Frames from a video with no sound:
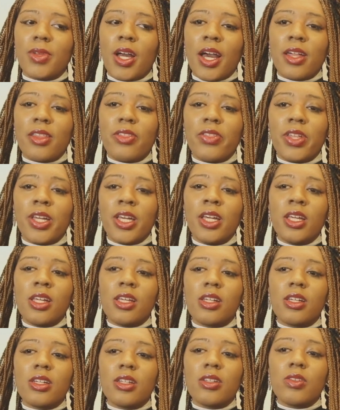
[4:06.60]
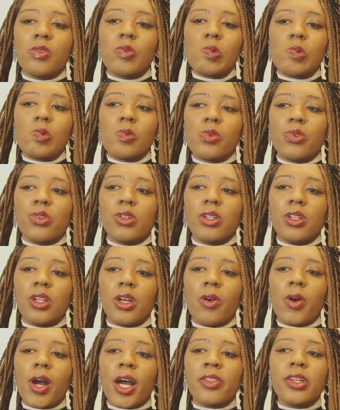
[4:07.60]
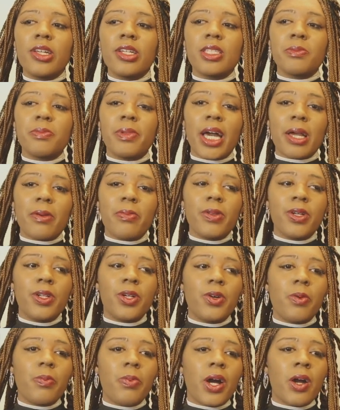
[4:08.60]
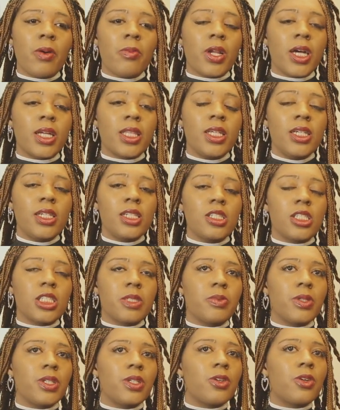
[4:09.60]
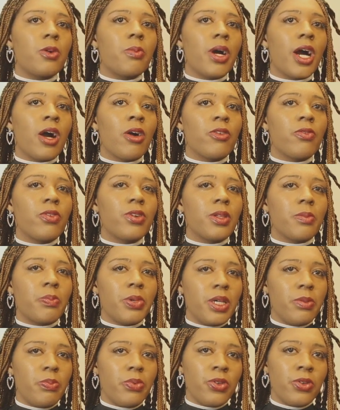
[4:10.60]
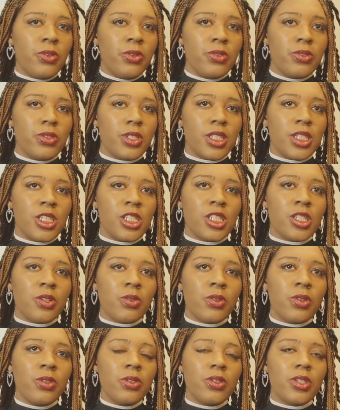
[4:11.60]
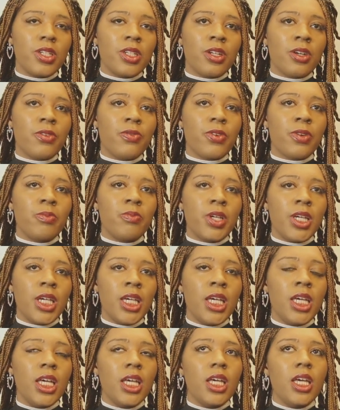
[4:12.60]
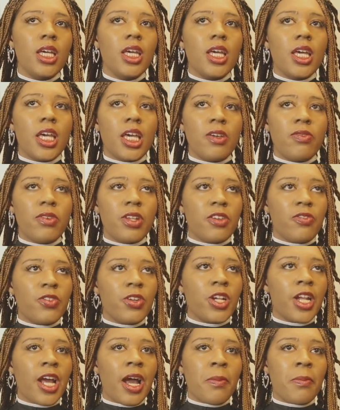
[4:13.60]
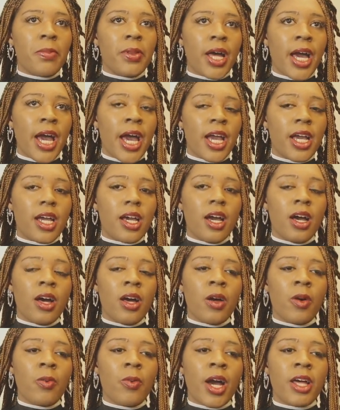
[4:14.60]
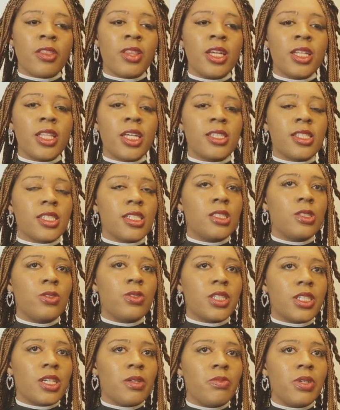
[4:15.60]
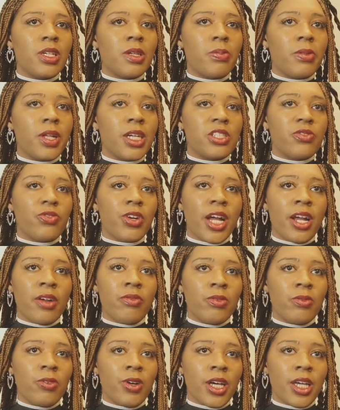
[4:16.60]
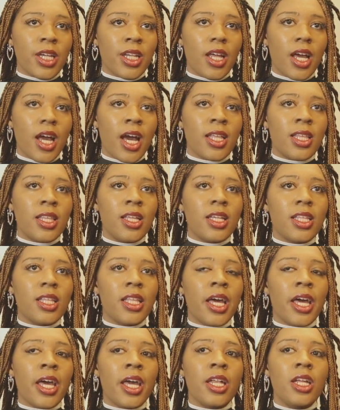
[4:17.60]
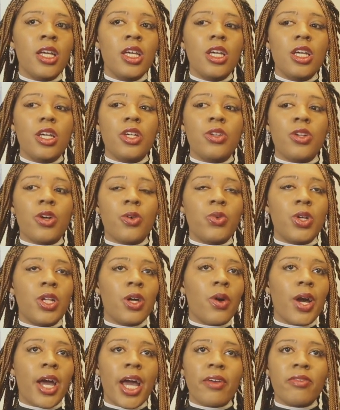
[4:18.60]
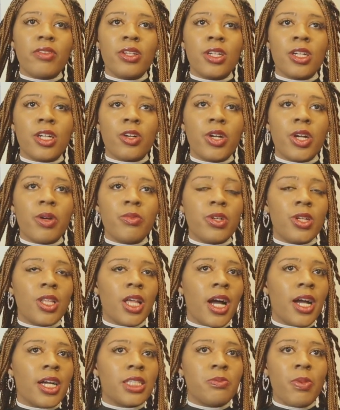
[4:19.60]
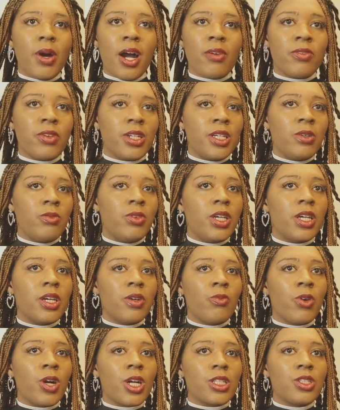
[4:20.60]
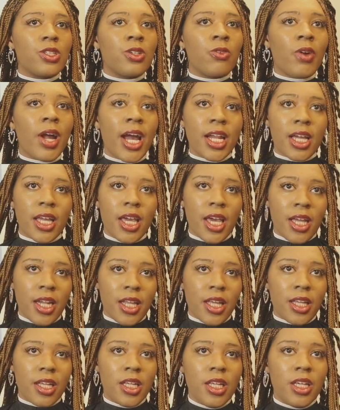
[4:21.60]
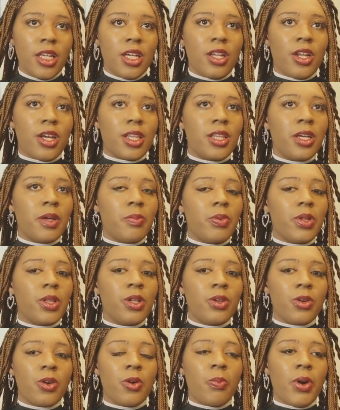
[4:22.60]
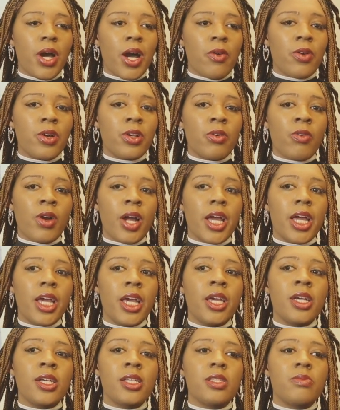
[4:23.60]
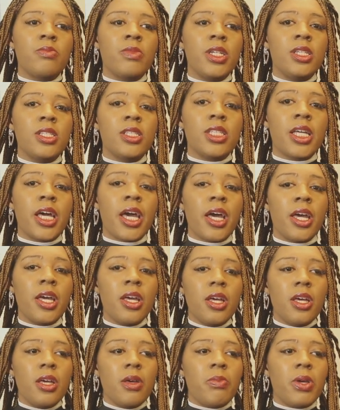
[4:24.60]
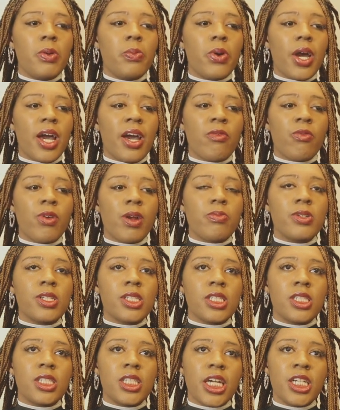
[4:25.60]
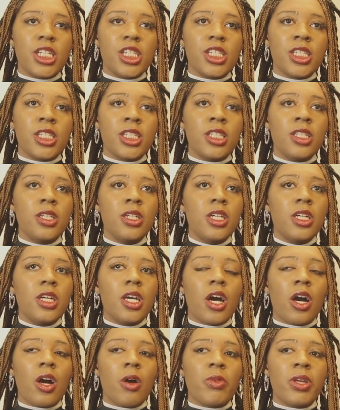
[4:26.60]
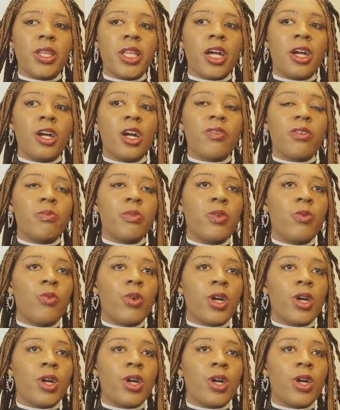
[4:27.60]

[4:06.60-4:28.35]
I think it's black political power, but I think it's just political power for the people in general. For me, even if you're not black, I think that St. Louis can be a place for everyone. I think that, we don't have to criminalize poverty. We can work to eradicate it. And I think political power in the right hands means that people have representation, and that government